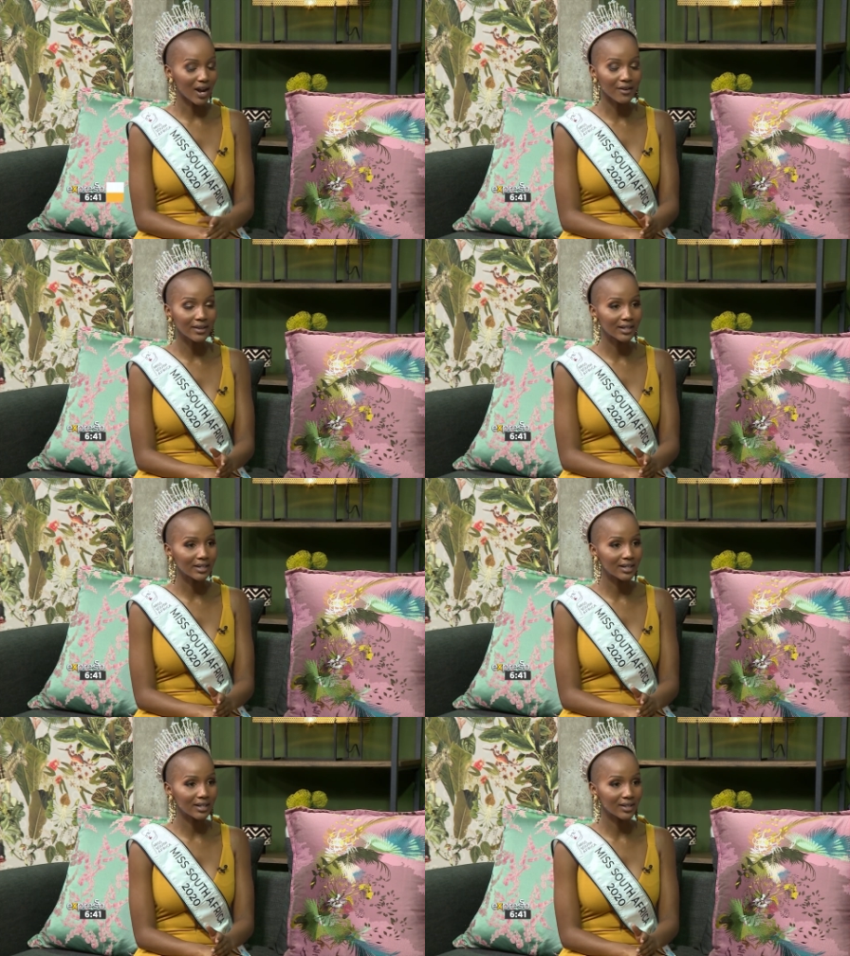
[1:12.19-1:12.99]

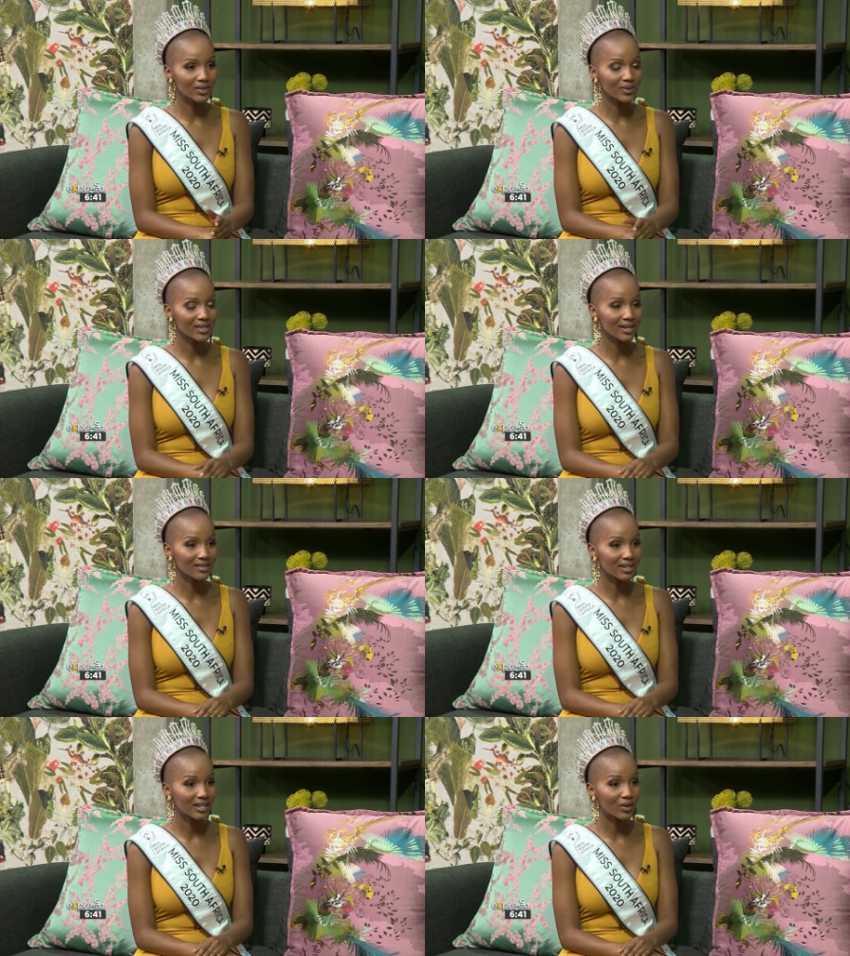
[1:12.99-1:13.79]
Currently,
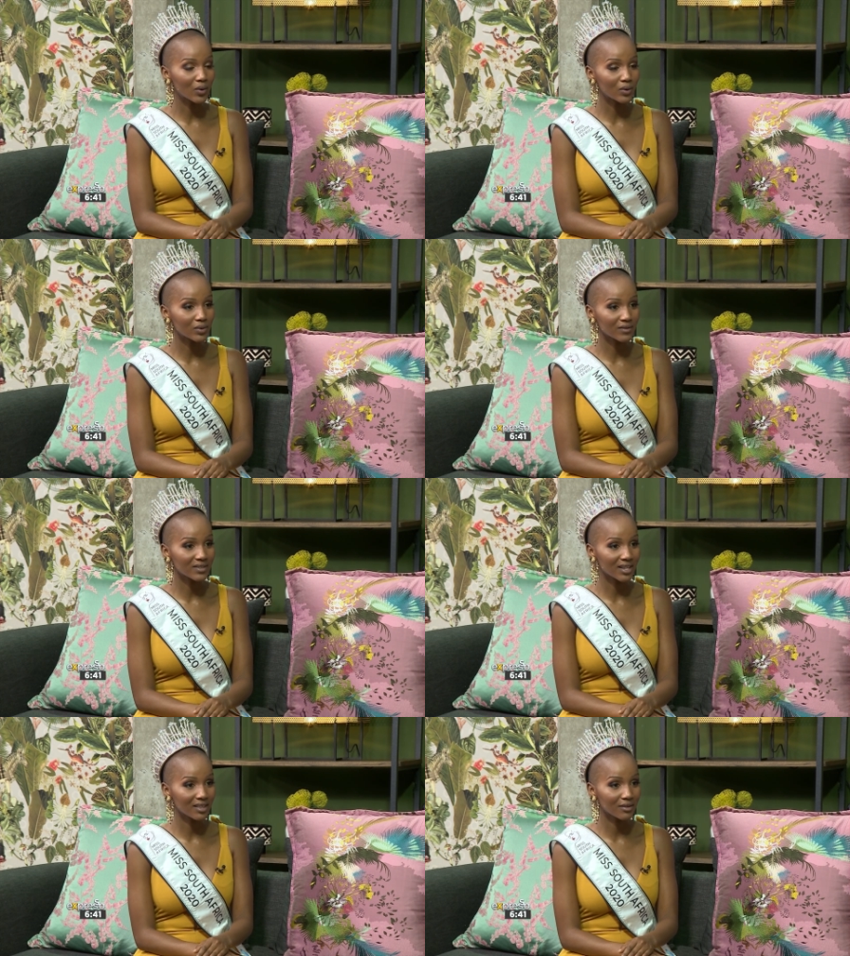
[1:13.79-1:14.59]
suicide is the leading cause
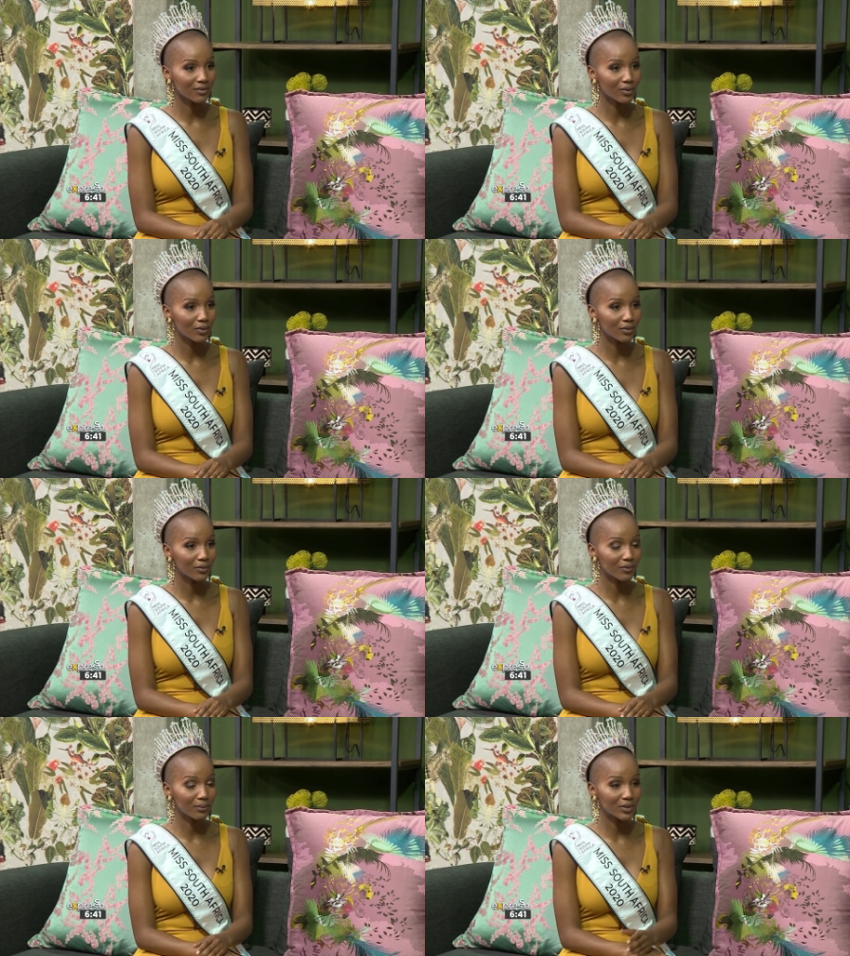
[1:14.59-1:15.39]
of death
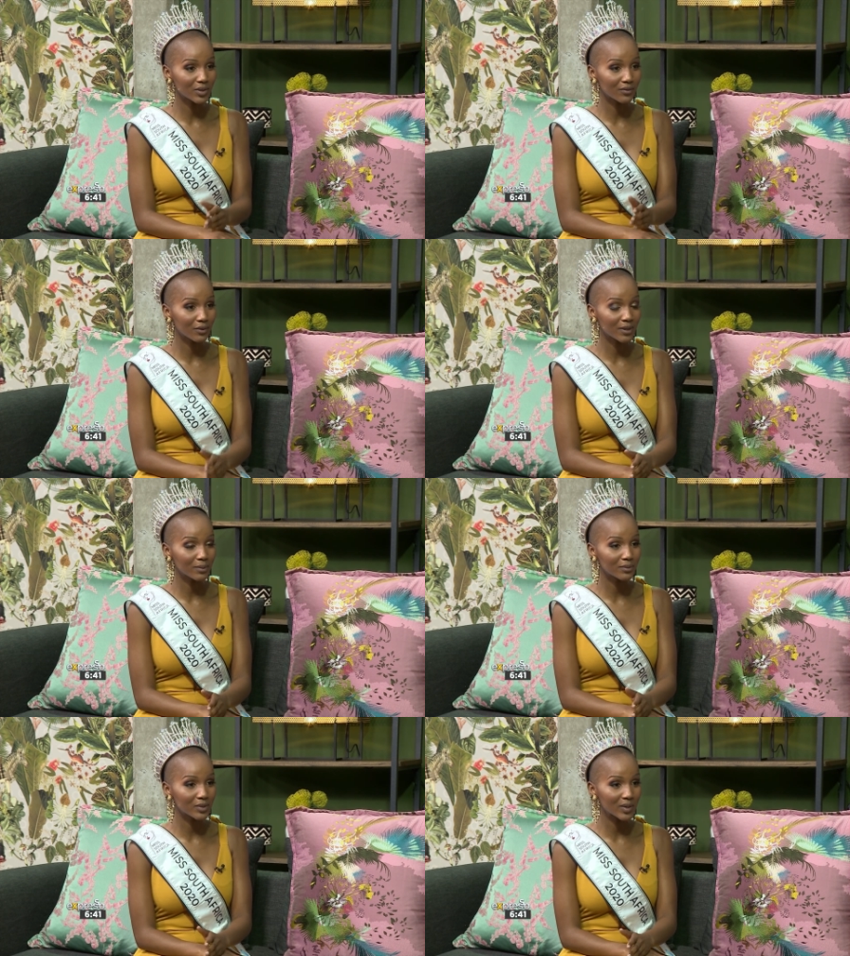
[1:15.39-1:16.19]
for
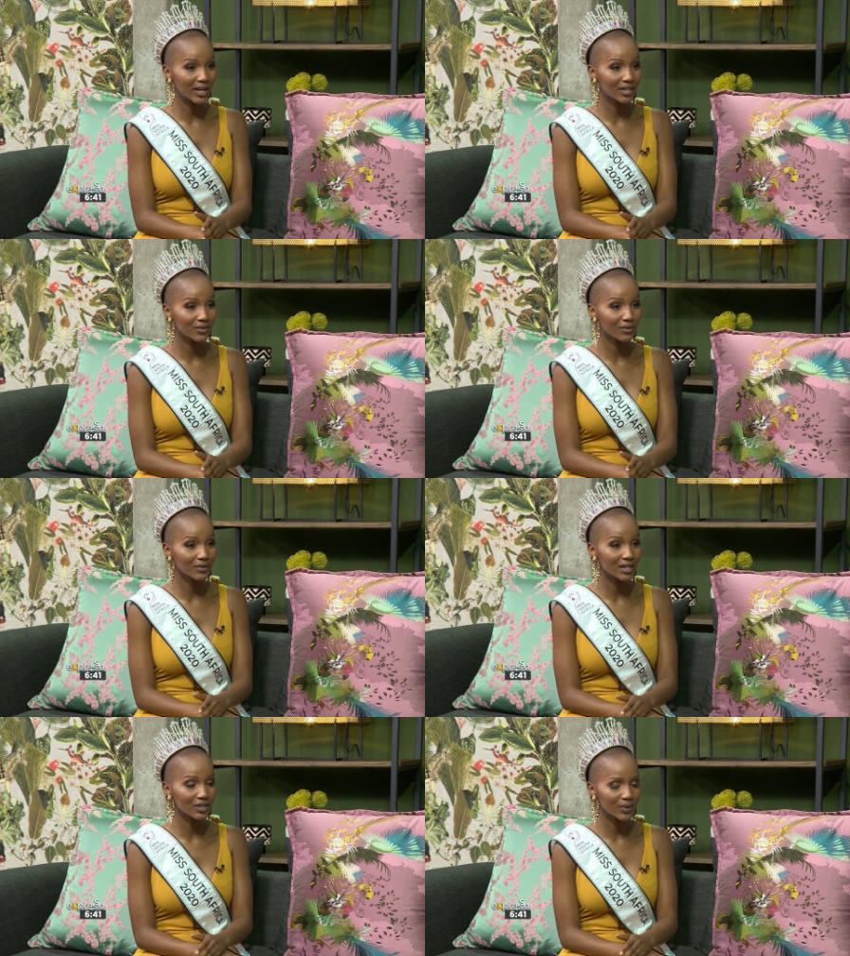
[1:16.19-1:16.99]
people between age
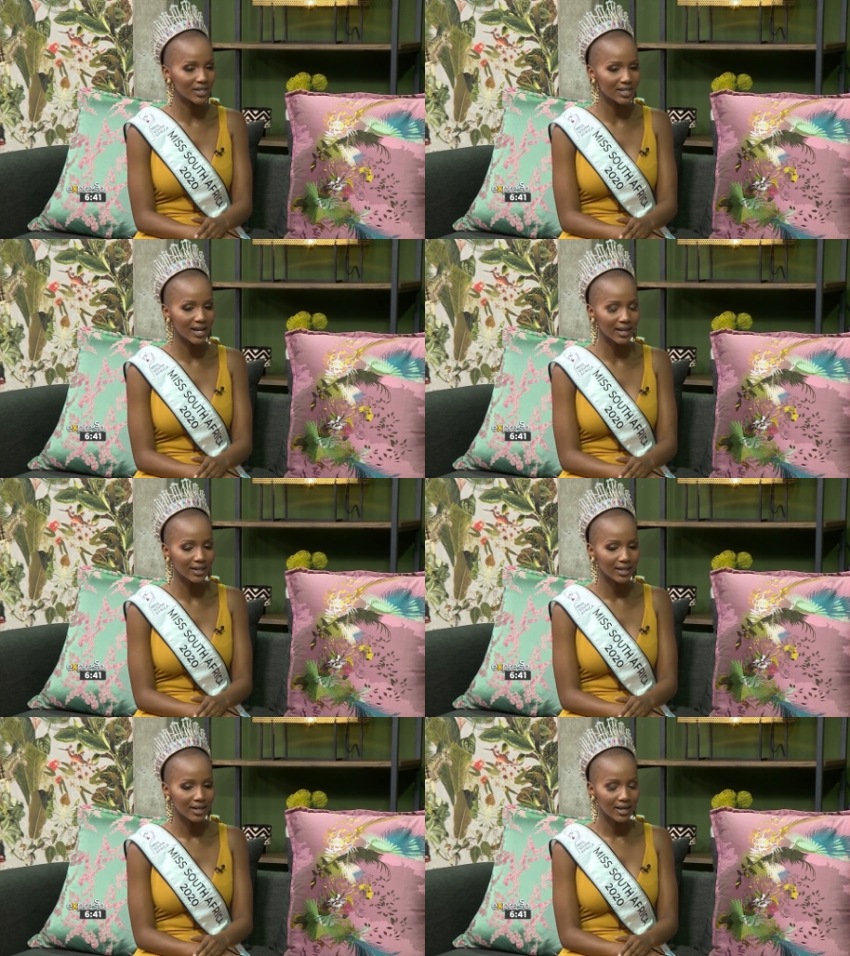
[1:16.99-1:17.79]
15 and
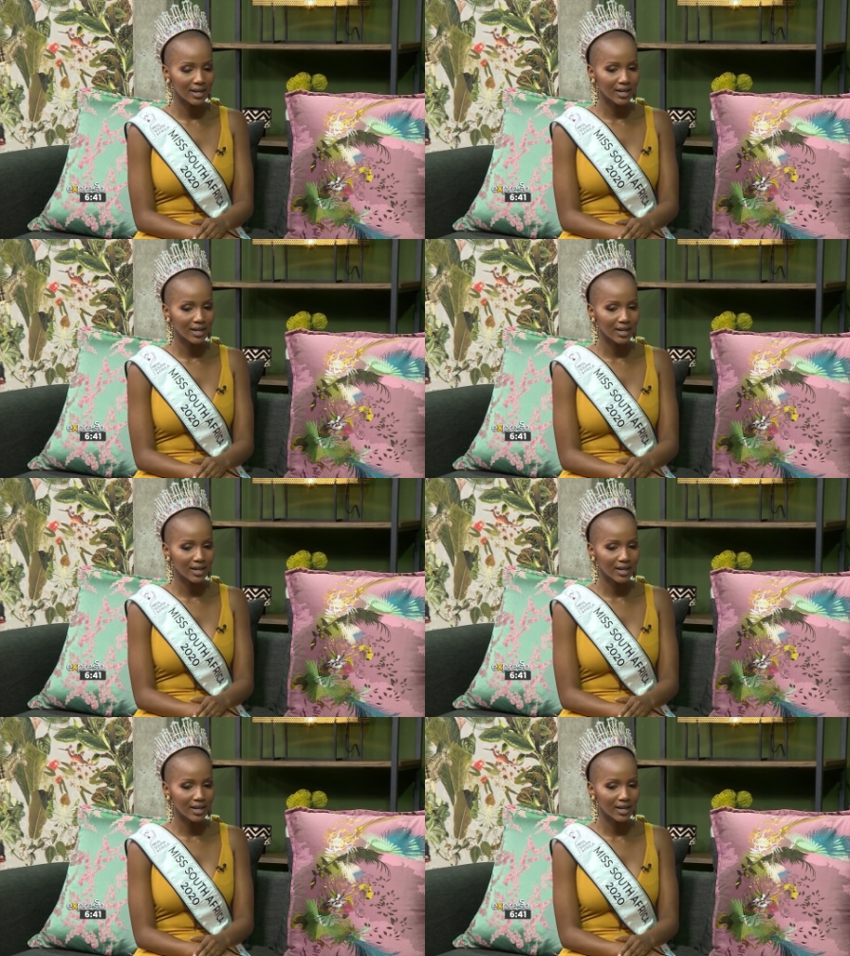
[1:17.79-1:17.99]
29.